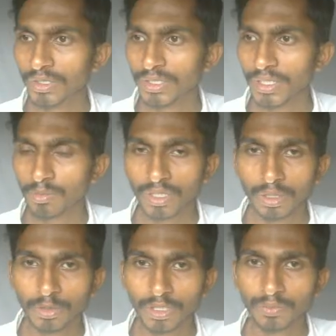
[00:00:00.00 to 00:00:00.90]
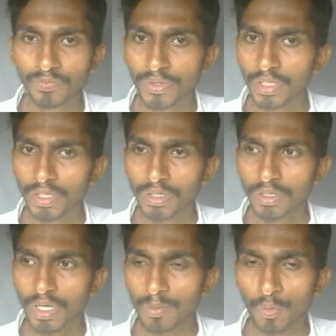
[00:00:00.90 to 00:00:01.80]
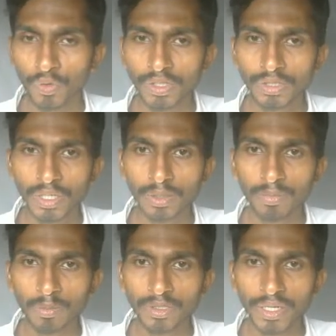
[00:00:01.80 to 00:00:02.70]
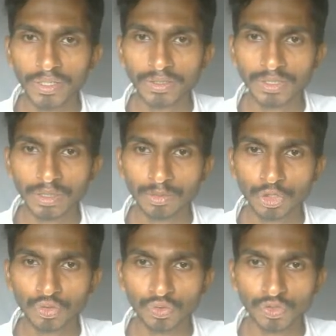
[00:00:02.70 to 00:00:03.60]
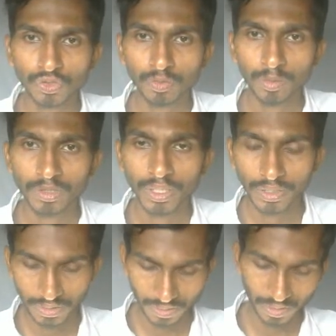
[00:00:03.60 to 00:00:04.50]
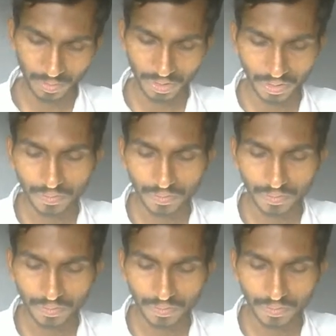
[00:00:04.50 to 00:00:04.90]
that I'm gonna be uploading, and public ID is gonna be shows. So public ID is gonna be